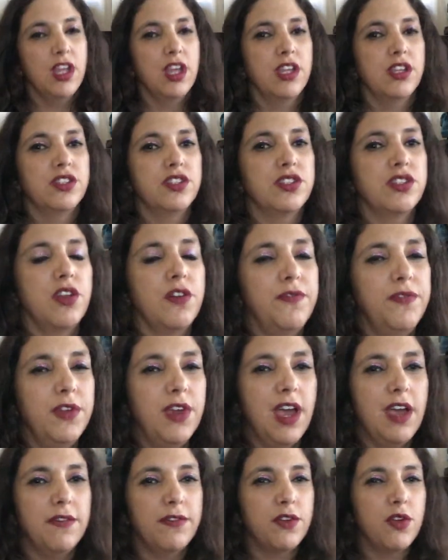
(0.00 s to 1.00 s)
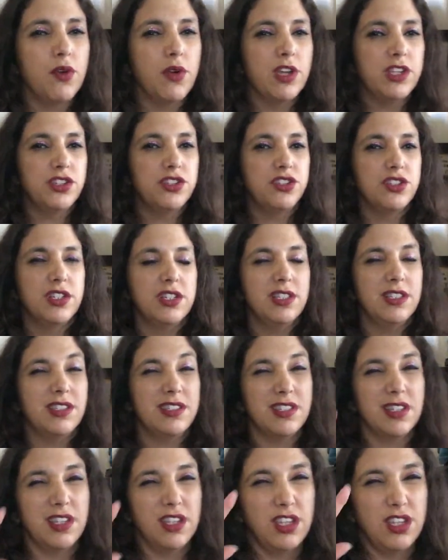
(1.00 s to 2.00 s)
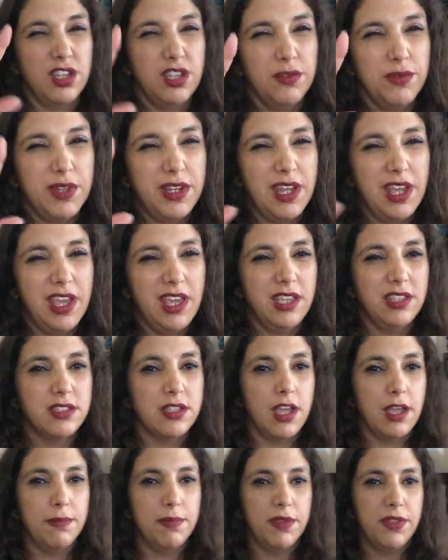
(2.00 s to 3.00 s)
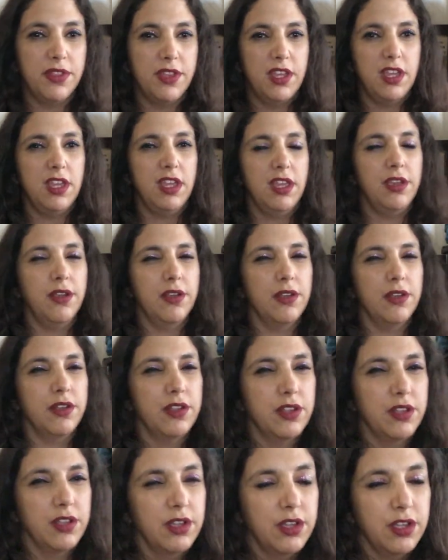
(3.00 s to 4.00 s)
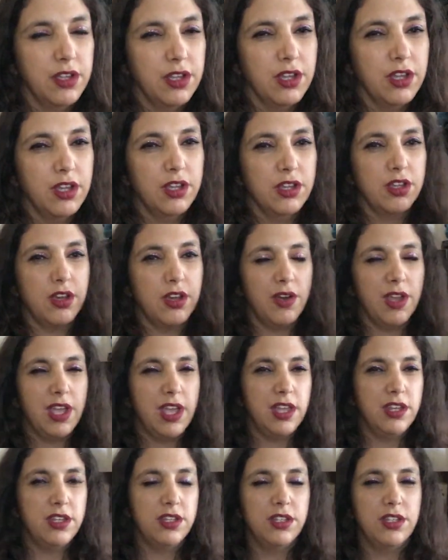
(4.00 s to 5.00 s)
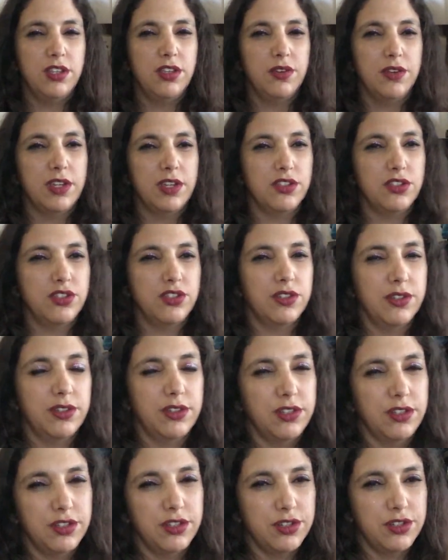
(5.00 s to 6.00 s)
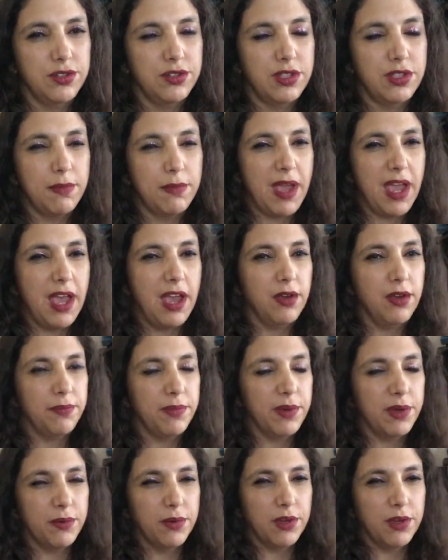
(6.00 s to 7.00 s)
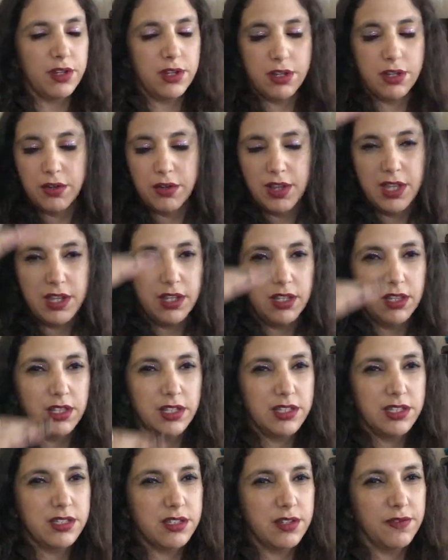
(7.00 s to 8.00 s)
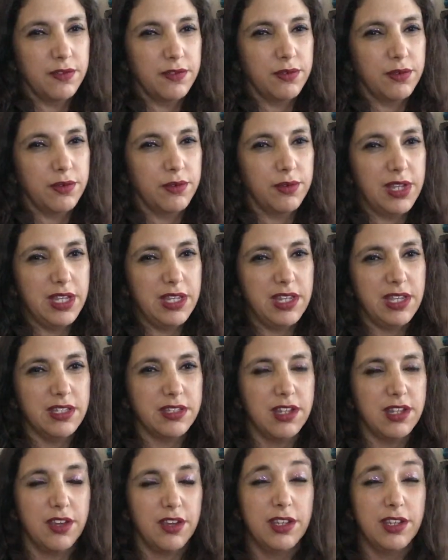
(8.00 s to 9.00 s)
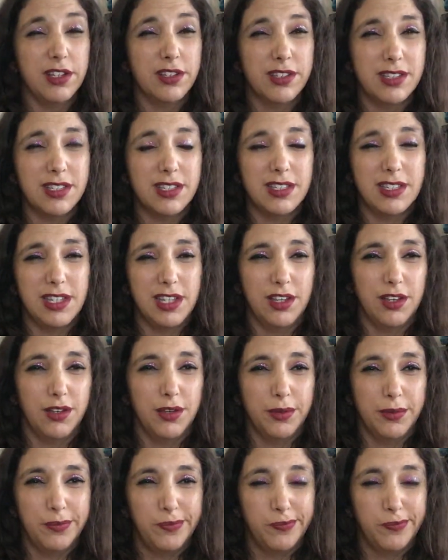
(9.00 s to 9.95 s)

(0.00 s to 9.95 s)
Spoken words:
So if you have questions, a Q&A type of thing, go ahead and you can shoot them out, but we're going to create a list of readings. Now, here's the deal.